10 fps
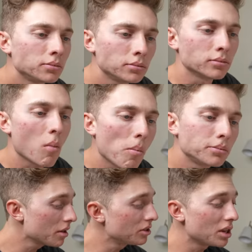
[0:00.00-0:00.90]
Hmm.
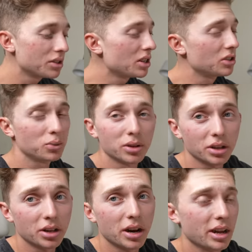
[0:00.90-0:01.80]
This does taste really
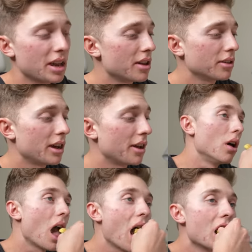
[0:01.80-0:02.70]
good, I can't lie.
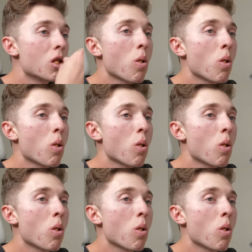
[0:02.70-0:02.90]
I was